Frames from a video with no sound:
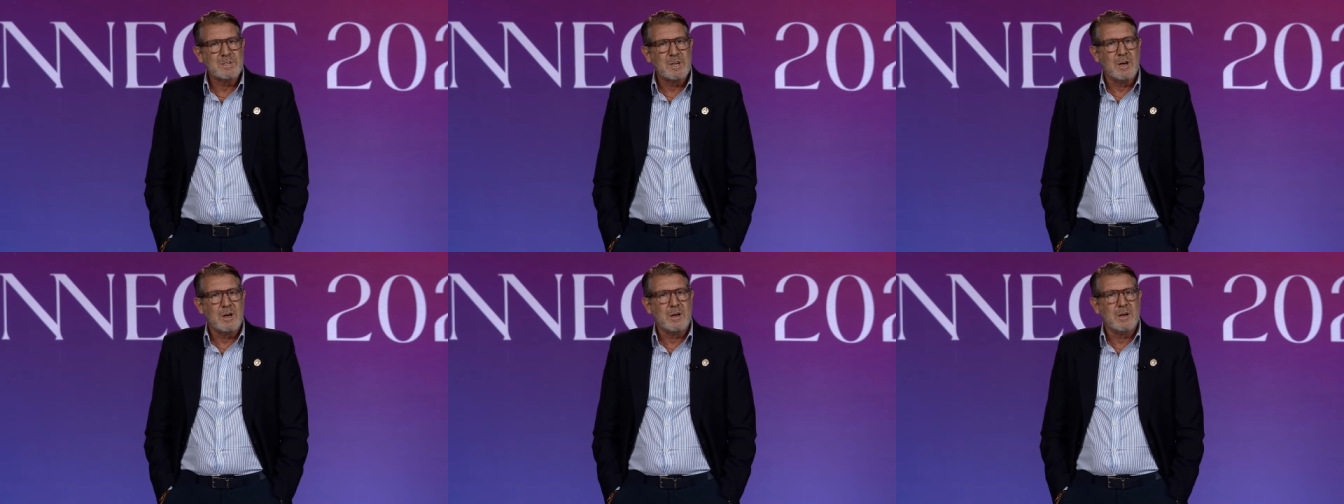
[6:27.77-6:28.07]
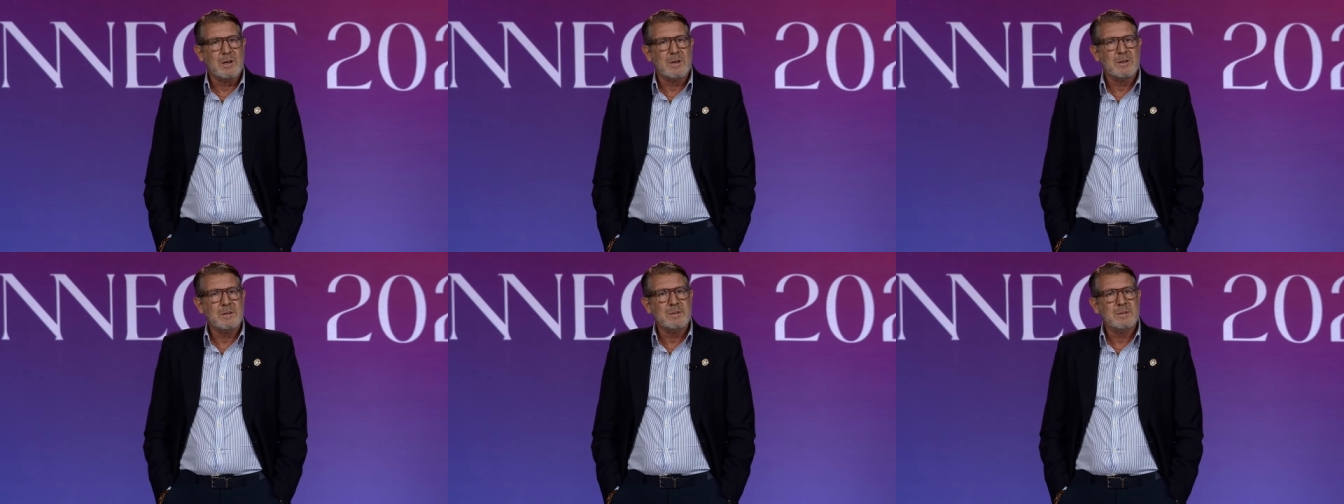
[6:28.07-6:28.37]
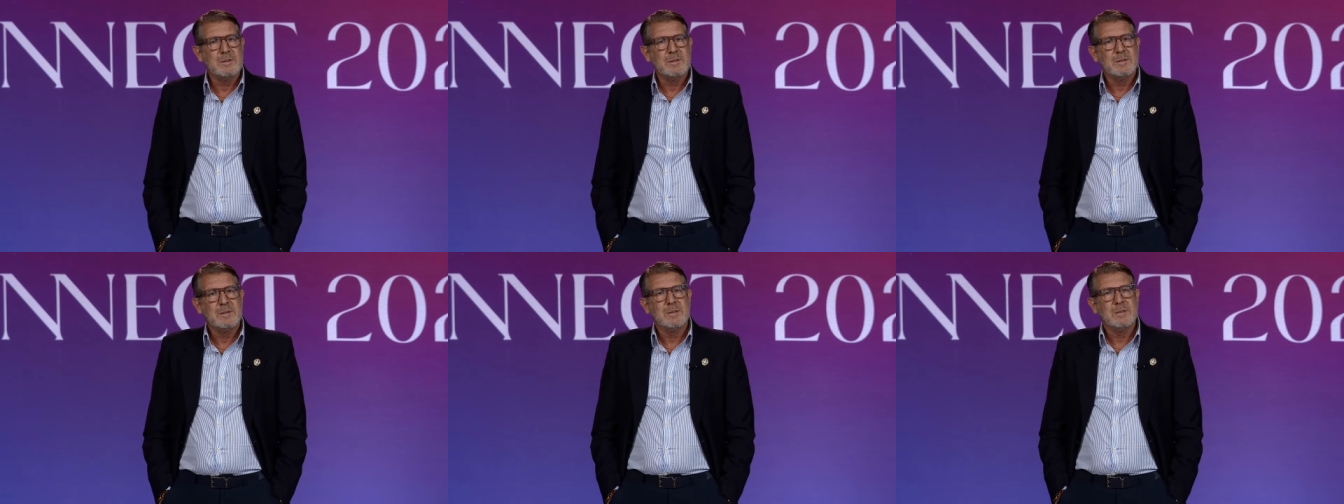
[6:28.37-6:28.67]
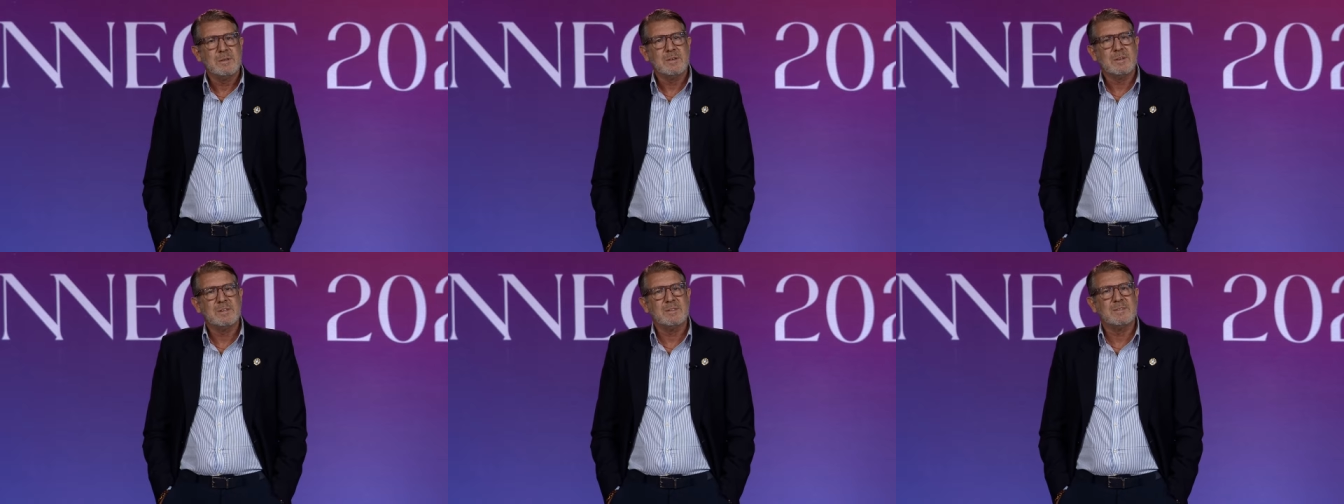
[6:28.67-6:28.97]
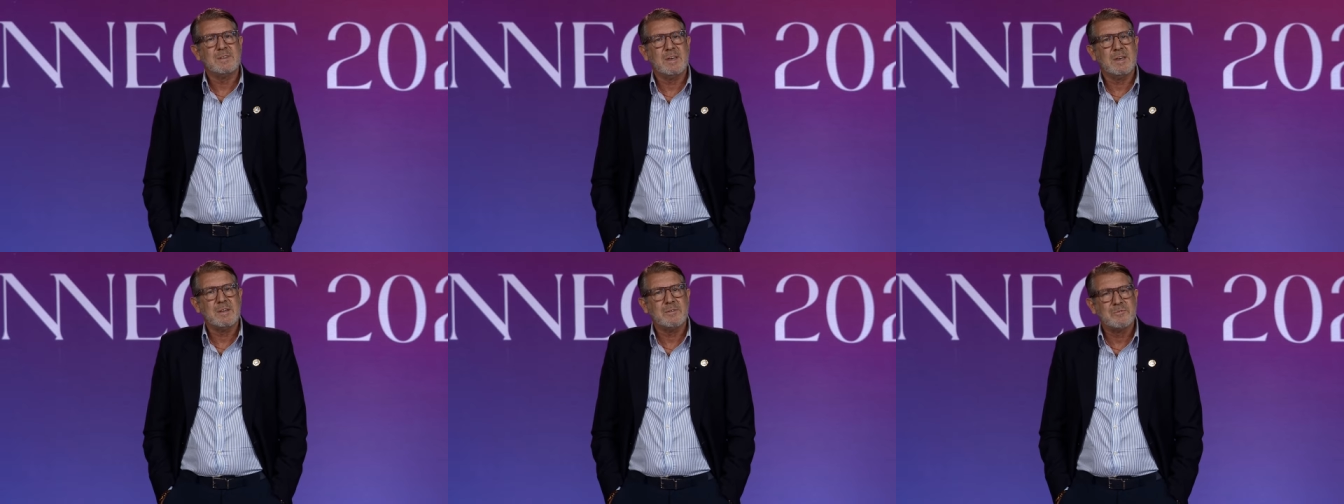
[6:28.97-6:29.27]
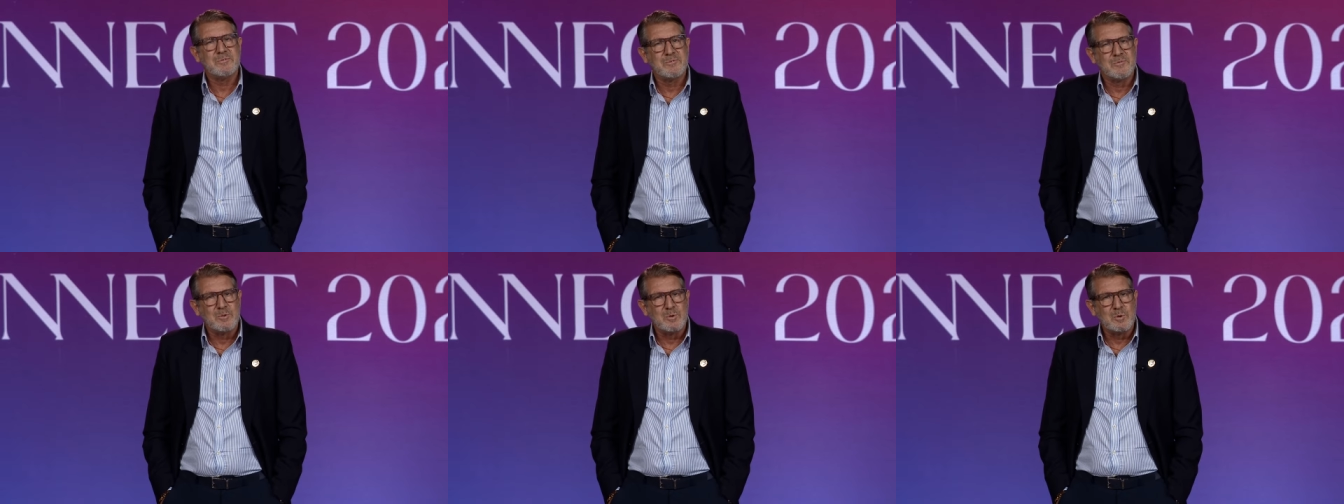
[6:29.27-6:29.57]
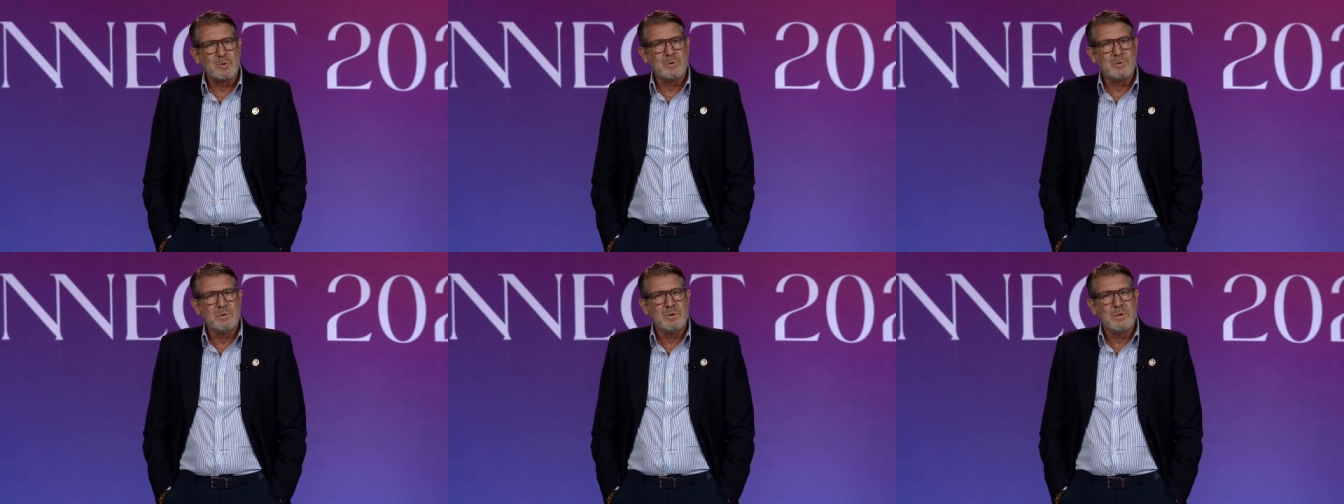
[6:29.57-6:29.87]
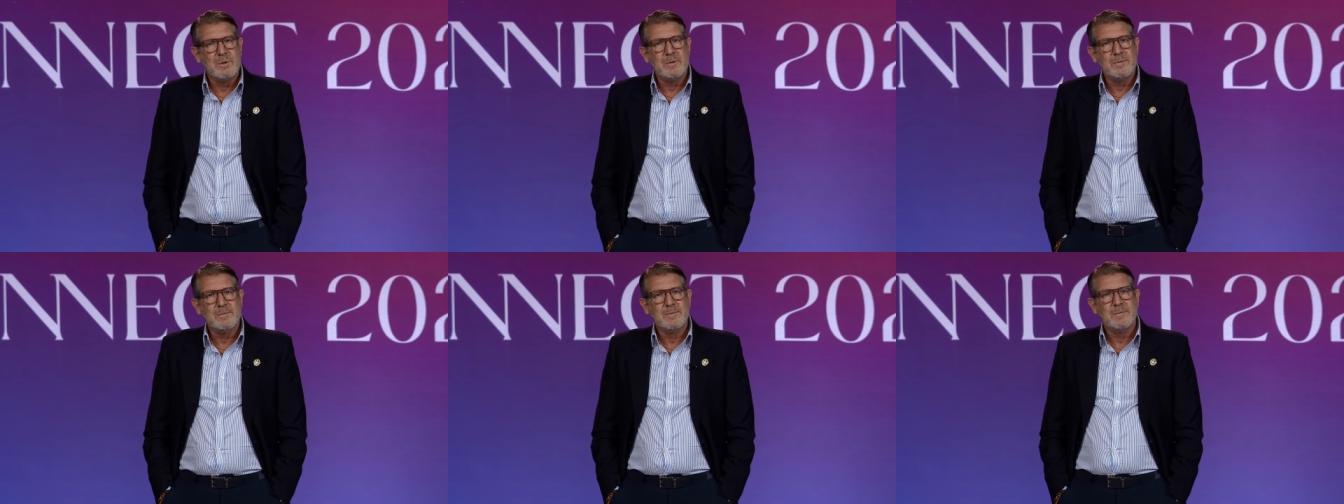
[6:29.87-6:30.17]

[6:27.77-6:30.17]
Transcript: saw contain food,